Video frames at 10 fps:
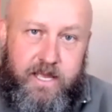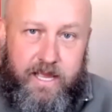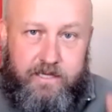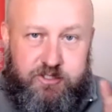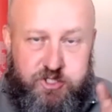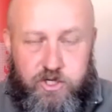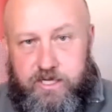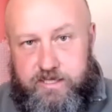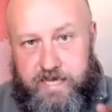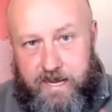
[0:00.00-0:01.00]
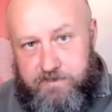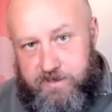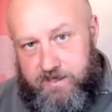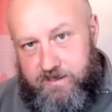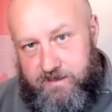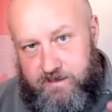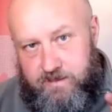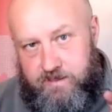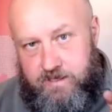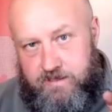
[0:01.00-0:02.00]
And should it happen
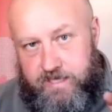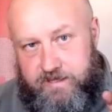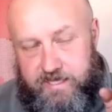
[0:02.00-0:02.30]
that